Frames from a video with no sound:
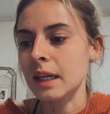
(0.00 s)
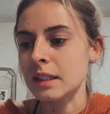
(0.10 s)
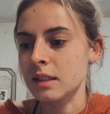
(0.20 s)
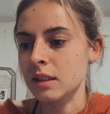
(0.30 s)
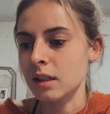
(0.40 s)

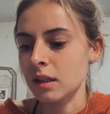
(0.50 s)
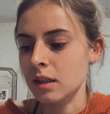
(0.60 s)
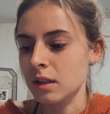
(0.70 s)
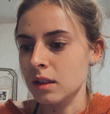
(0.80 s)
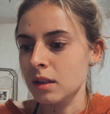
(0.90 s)
That's the
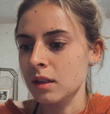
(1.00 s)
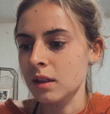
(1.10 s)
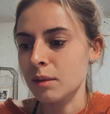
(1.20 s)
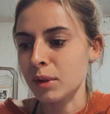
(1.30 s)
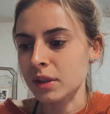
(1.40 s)

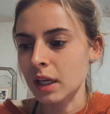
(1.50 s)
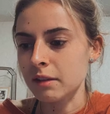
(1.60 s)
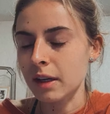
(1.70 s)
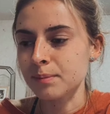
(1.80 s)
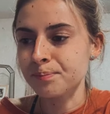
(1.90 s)
book that I
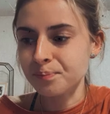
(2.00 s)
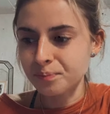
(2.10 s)
read.